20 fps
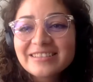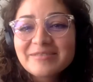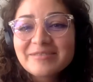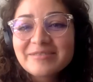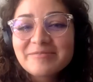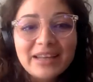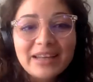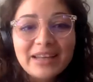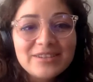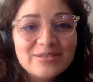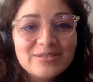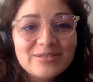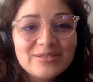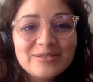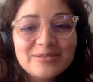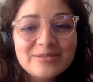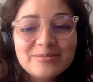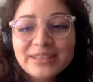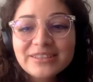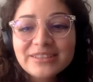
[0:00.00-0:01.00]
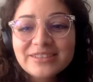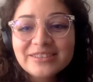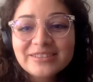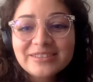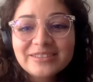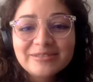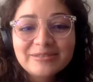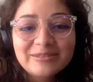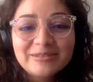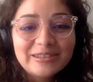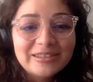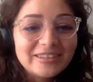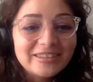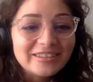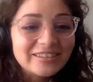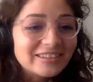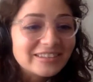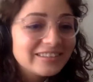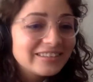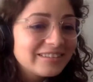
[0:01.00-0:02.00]
magical
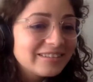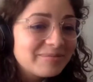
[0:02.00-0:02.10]
work,